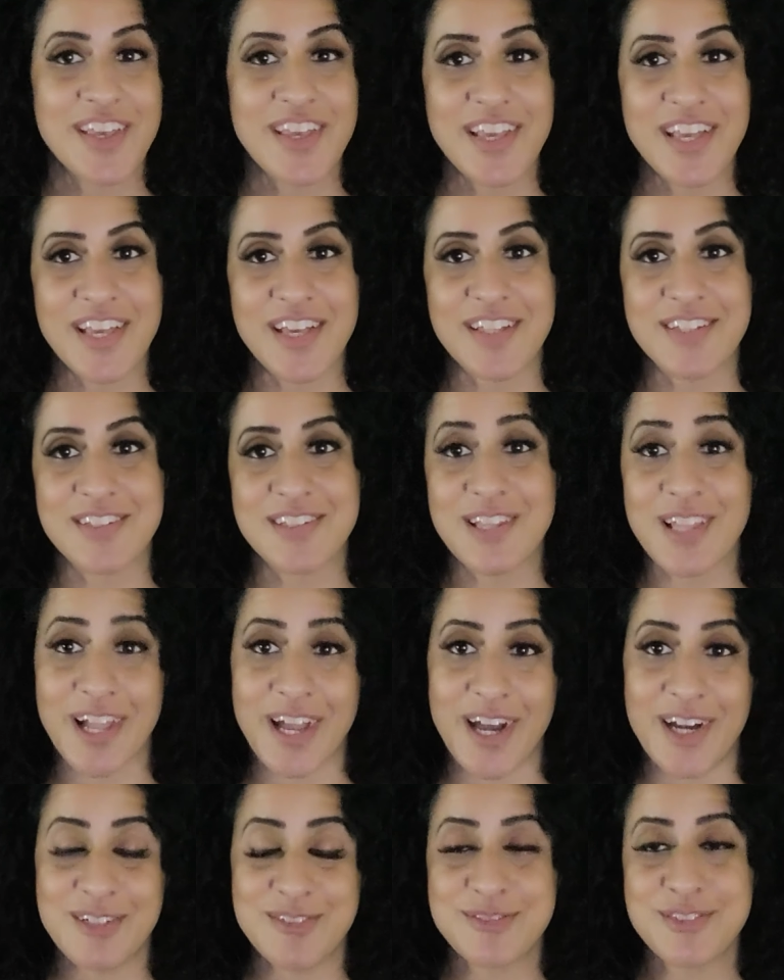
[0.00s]
and
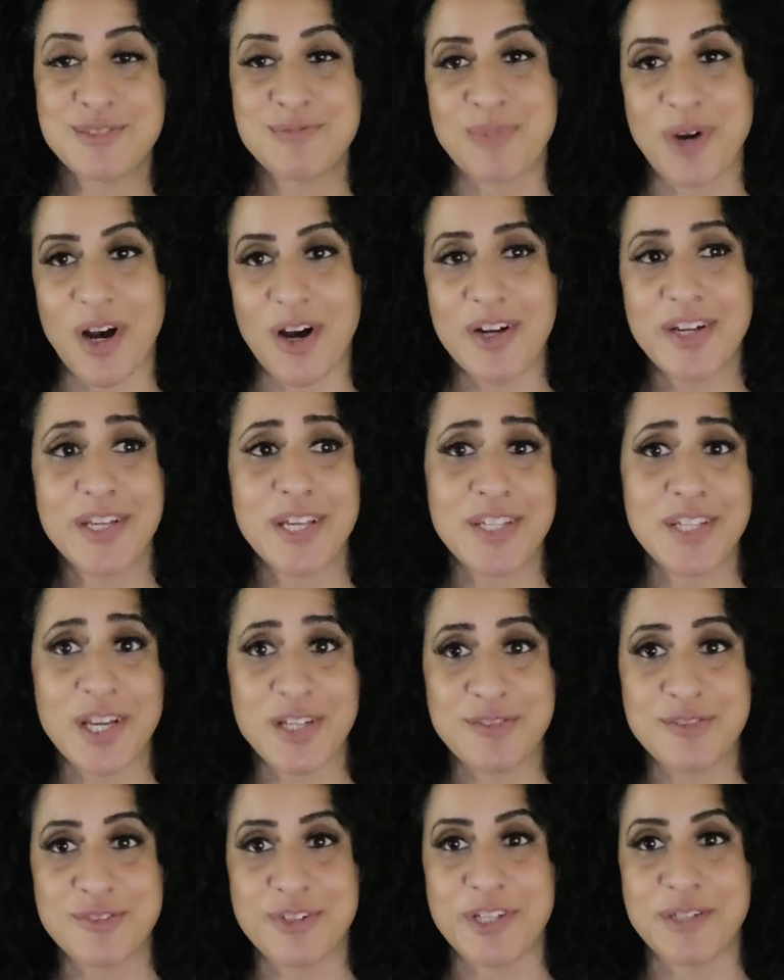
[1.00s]
laugh and mock and
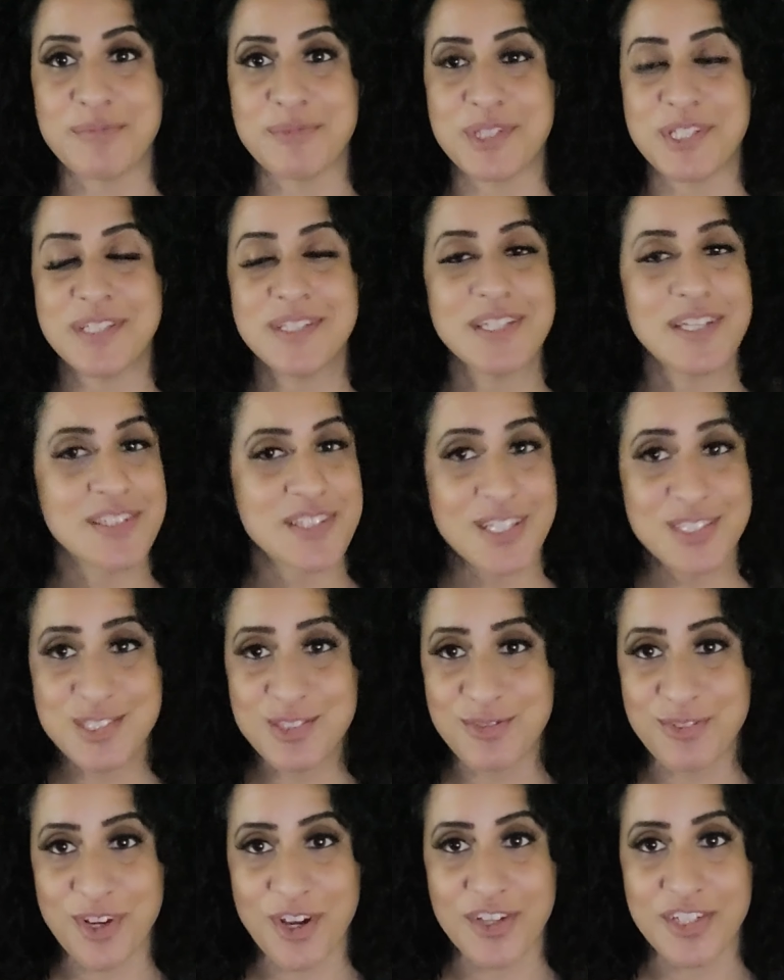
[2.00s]
unfriend me. And that's
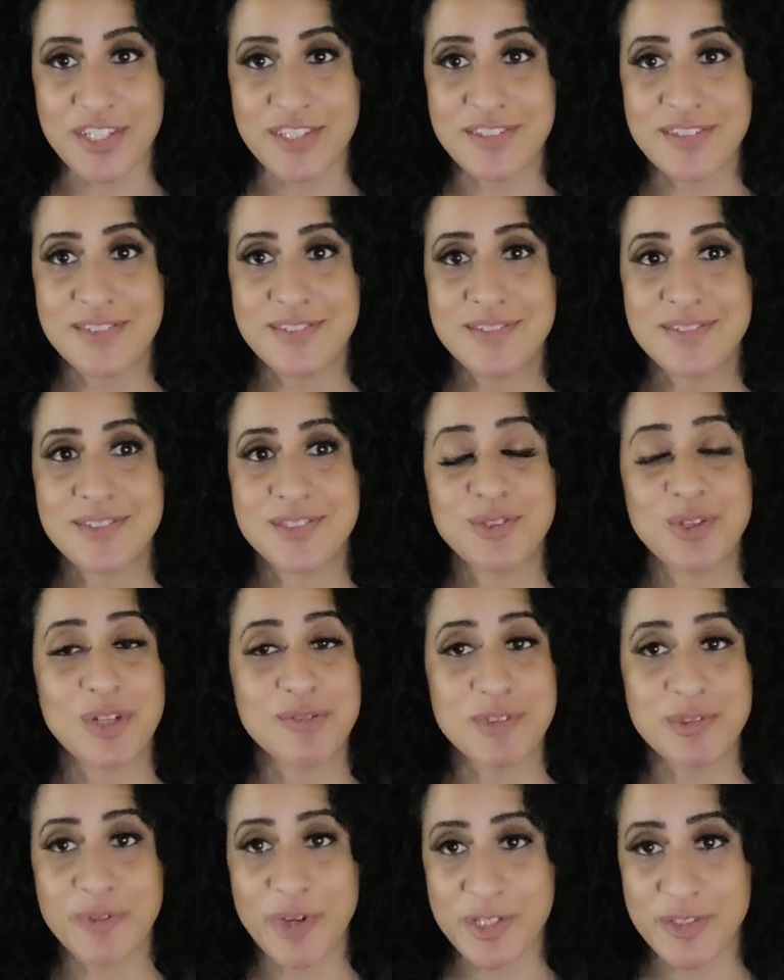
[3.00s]
fine. You
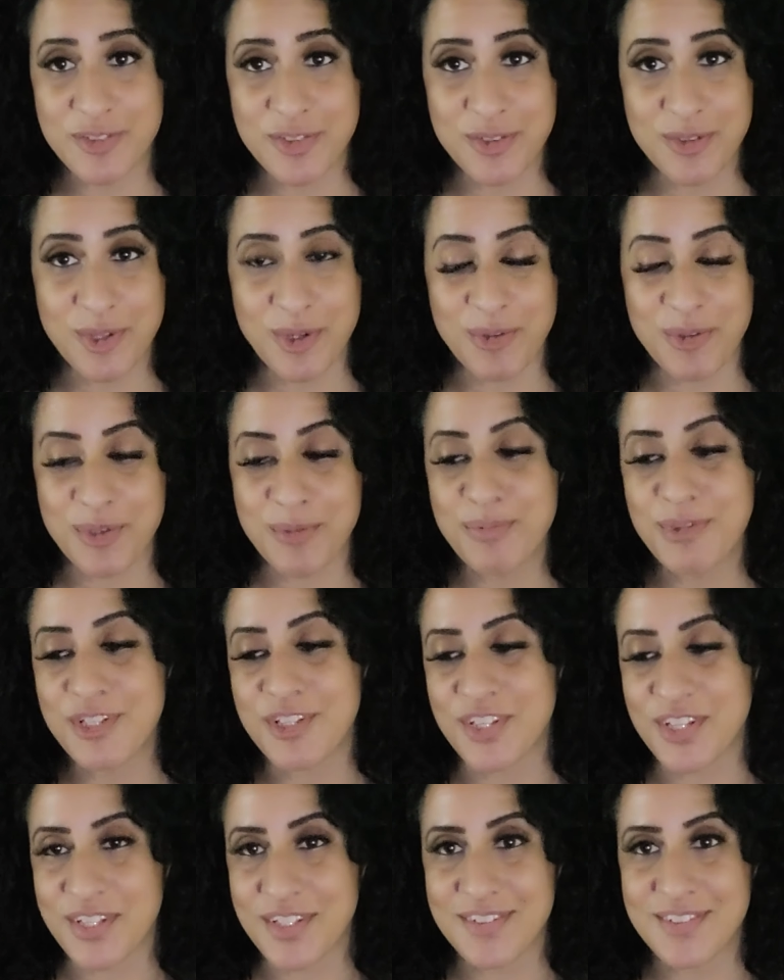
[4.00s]
have a right to your own
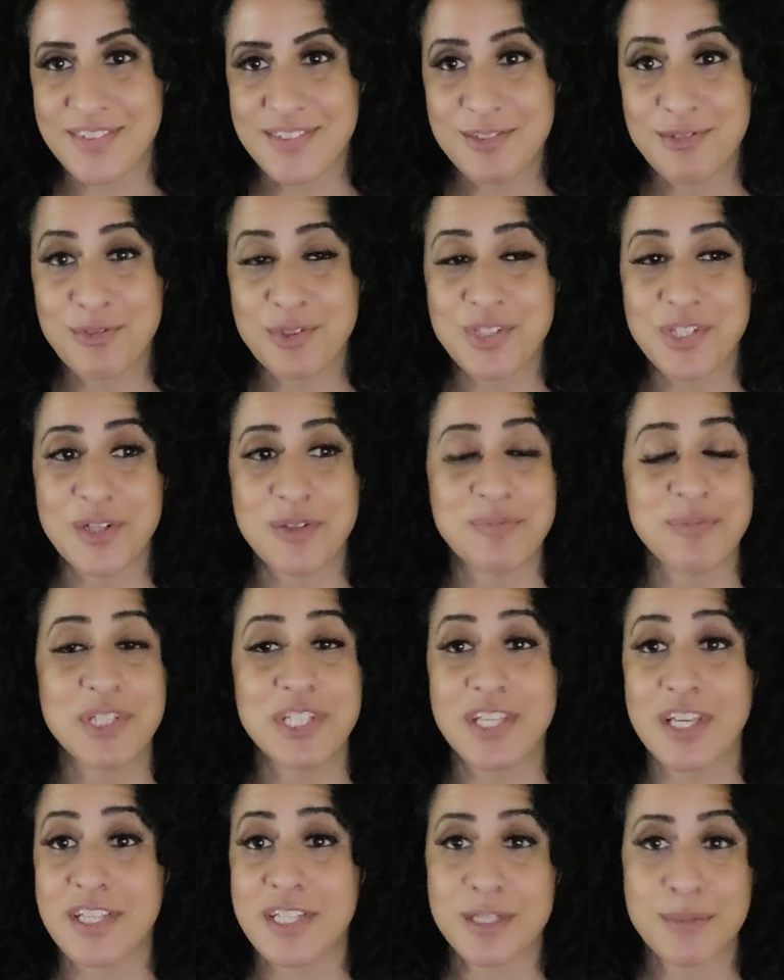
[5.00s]
opinion without
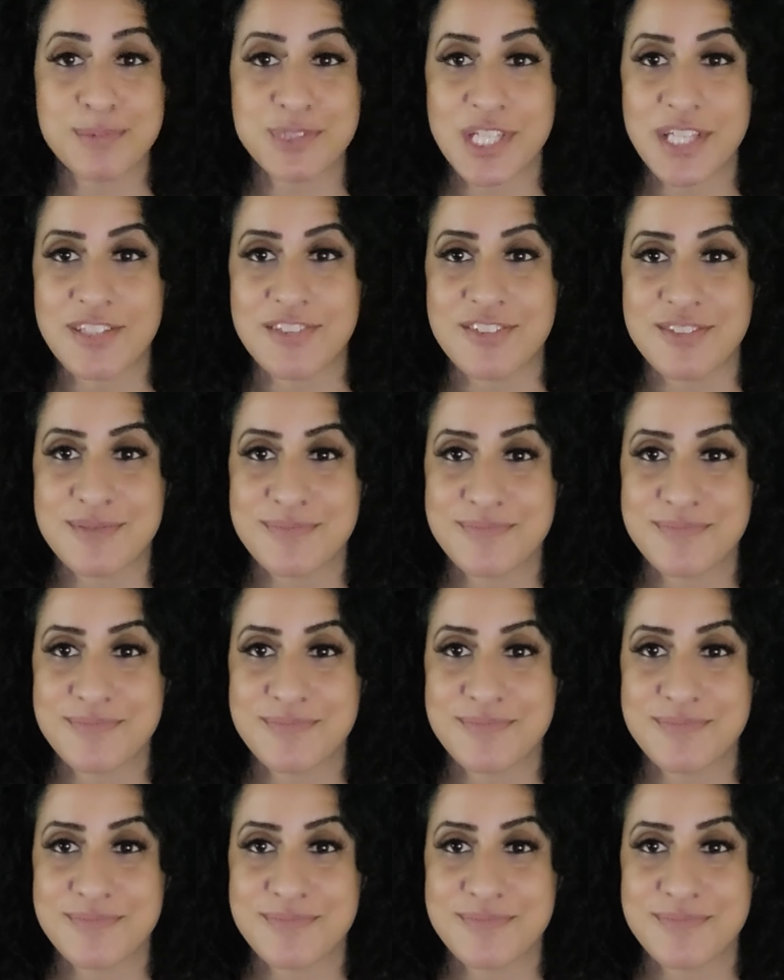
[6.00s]
me getting upset.